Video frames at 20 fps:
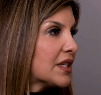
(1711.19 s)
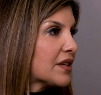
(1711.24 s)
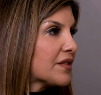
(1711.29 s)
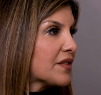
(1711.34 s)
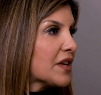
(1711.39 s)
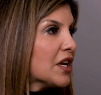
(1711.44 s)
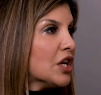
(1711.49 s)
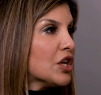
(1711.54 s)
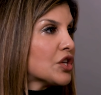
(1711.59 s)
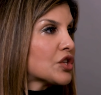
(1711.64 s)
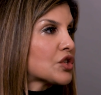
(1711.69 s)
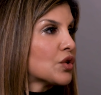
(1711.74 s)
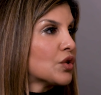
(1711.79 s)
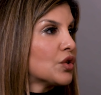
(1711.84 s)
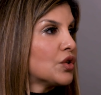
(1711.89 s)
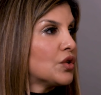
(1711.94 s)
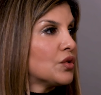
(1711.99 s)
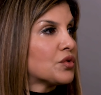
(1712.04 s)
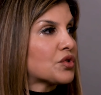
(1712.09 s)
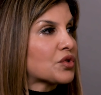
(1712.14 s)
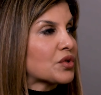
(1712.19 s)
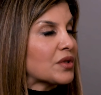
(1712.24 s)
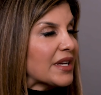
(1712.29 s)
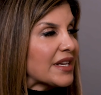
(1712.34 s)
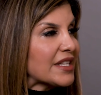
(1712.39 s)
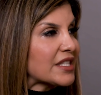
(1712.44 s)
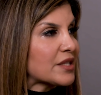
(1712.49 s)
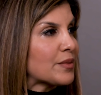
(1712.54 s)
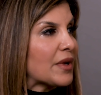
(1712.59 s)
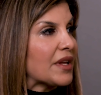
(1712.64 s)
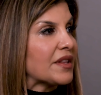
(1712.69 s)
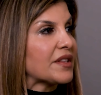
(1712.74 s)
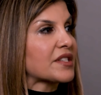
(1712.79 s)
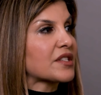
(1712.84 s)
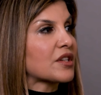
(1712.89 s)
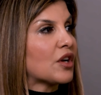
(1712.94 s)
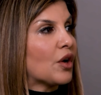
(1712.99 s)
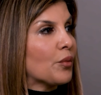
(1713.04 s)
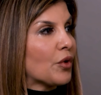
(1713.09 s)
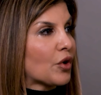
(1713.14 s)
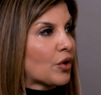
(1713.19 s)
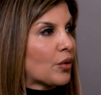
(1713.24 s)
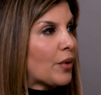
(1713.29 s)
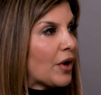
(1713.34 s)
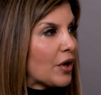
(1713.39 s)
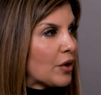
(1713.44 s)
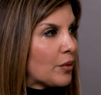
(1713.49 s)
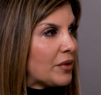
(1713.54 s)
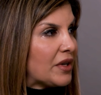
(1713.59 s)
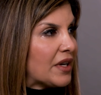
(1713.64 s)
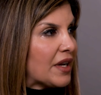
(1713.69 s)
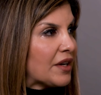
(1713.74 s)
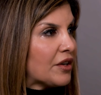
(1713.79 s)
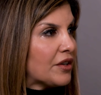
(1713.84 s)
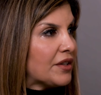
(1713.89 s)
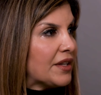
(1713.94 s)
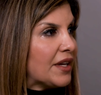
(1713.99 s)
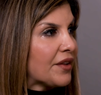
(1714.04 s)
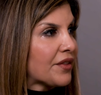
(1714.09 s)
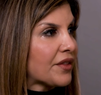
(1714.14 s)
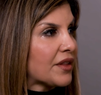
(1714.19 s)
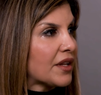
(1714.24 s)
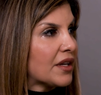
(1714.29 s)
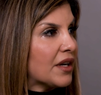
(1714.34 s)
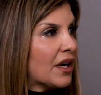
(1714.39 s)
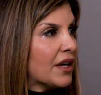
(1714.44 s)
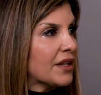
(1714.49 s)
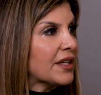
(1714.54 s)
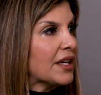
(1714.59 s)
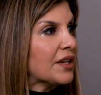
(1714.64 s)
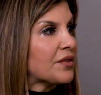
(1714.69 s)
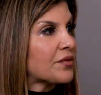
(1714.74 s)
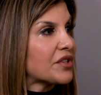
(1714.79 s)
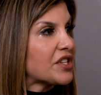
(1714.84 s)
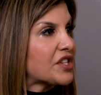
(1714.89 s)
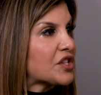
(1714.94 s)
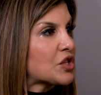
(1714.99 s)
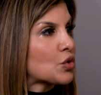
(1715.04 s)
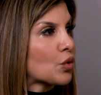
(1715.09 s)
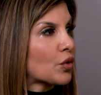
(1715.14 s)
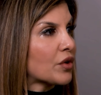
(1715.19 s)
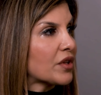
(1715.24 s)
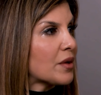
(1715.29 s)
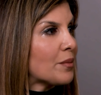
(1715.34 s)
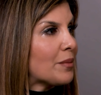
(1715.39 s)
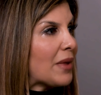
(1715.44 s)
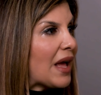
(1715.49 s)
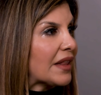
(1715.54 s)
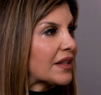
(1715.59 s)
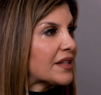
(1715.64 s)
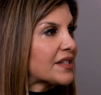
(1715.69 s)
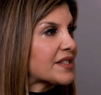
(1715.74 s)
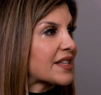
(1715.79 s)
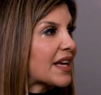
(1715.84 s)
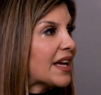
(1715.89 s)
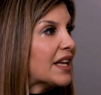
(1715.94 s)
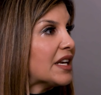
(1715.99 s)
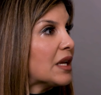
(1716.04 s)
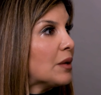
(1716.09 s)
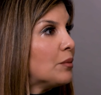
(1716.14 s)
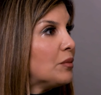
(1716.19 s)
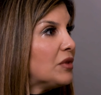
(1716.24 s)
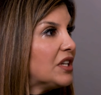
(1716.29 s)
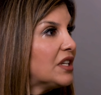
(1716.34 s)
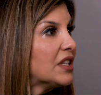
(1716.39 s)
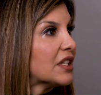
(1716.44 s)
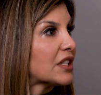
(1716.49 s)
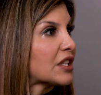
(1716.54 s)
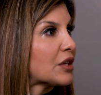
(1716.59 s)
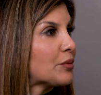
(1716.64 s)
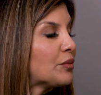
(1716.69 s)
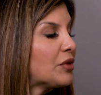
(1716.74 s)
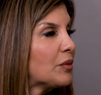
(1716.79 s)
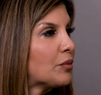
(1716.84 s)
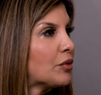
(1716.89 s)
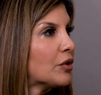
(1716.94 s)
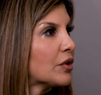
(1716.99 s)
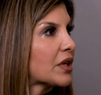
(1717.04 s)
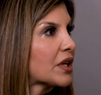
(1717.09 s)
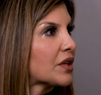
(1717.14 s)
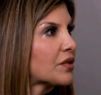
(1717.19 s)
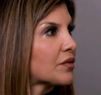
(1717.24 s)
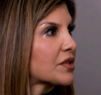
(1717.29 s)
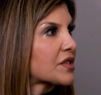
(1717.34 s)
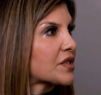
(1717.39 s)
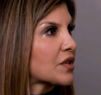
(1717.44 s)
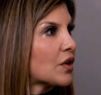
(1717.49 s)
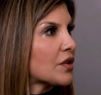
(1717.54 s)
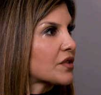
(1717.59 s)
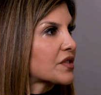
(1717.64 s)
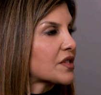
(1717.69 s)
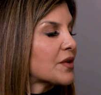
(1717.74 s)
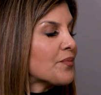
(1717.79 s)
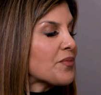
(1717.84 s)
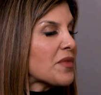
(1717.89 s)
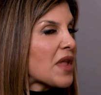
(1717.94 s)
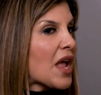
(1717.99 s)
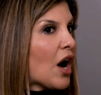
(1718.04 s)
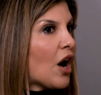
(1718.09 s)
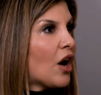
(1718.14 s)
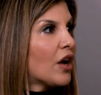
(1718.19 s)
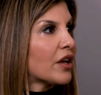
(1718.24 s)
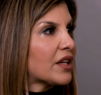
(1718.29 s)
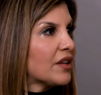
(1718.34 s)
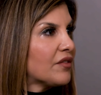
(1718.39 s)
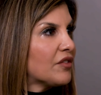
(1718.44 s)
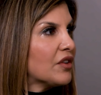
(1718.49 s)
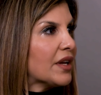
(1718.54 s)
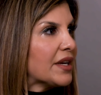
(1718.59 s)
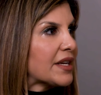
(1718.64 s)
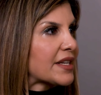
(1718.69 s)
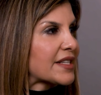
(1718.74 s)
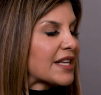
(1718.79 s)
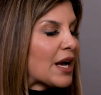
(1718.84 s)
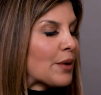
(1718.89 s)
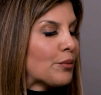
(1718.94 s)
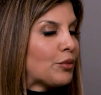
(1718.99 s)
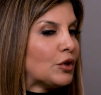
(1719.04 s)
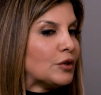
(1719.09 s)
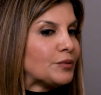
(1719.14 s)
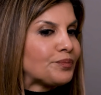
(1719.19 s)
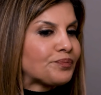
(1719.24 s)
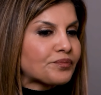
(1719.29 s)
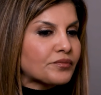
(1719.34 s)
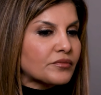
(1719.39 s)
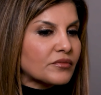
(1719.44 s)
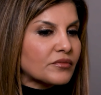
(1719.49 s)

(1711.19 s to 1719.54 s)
diff. So you transplant this gut microbiome in an unhealthy gut and restore the balance, and immediately people get results. I'll give you an example.